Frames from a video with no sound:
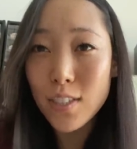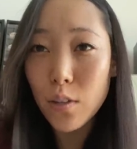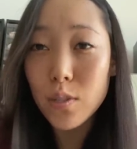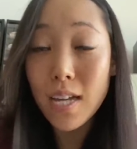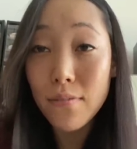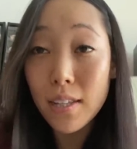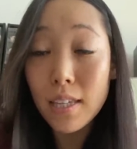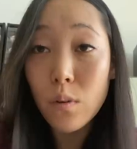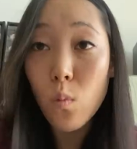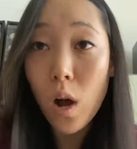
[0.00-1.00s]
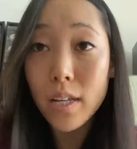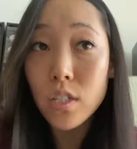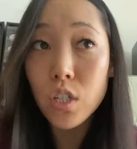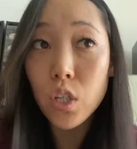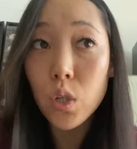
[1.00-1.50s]
So you definitely
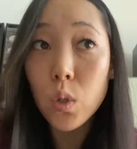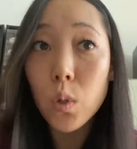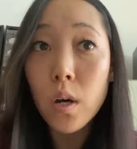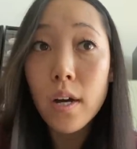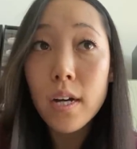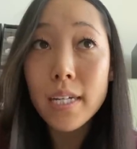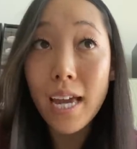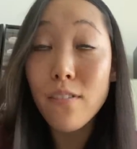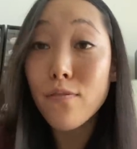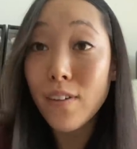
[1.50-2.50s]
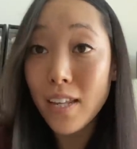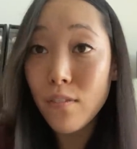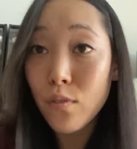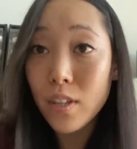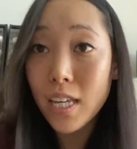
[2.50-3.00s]
want to get
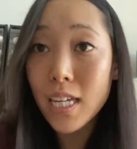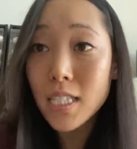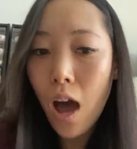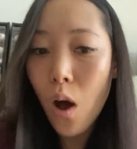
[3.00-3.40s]
fitted for these.